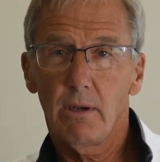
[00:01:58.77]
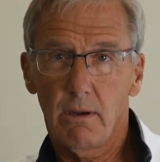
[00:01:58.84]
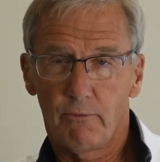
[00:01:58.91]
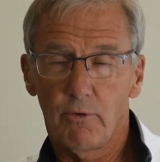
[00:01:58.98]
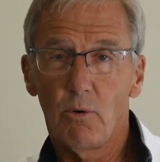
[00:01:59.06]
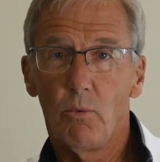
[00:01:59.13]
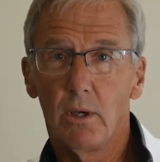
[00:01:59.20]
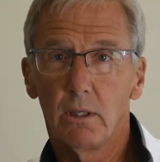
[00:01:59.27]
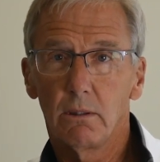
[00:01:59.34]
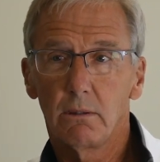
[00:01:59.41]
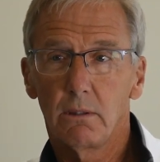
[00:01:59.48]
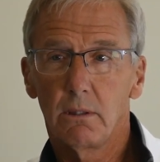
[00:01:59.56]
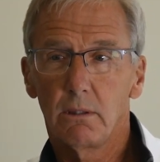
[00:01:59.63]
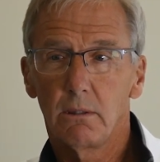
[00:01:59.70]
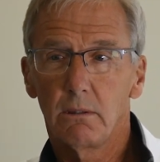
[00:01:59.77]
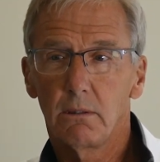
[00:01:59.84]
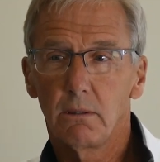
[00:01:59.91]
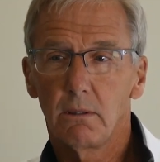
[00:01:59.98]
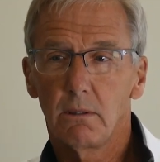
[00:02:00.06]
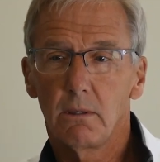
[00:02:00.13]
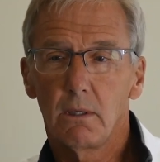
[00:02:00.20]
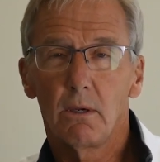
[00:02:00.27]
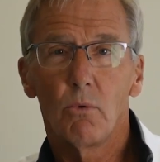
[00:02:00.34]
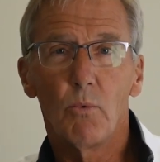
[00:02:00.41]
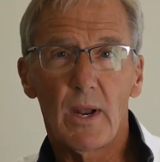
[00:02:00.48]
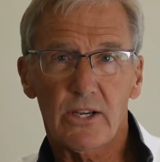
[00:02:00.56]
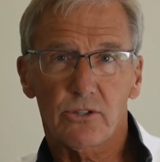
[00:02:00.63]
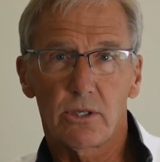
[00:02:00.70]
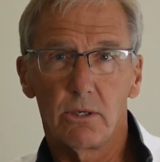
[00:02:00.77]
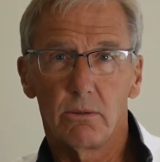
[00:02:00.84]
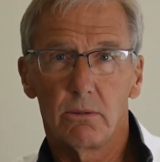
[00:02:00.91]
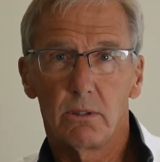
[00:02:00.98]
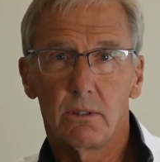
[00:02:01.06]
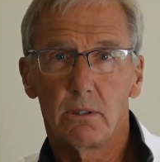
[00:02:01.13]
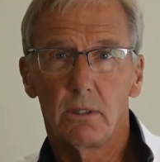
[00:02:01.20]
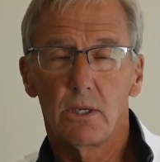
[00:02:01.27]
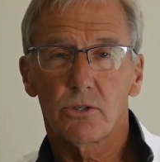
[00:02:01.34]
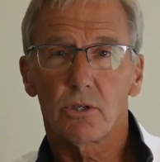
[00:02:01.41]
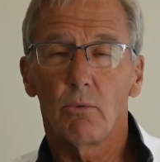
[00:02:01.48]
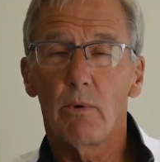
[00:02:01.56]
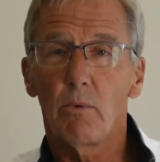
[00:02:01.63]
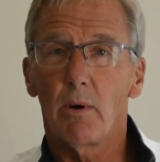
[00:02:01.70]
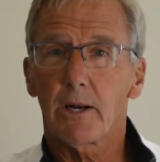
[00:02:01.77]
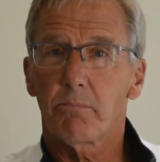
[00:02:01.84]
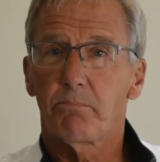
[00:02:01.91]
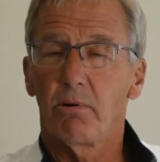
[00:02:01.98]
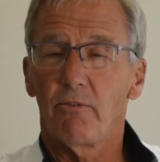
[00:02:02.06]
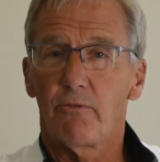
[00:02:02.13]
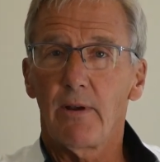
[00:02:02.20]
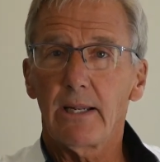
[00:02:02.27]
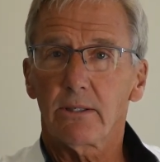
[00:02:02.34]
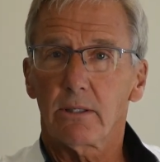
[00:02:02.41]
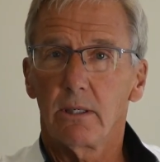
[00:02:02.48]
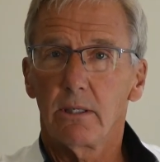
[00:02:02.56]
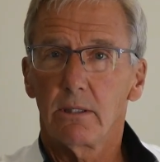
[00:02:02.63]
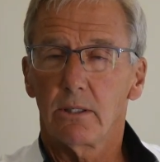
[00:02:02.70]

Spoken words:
if you will, rescue. So we want to prevent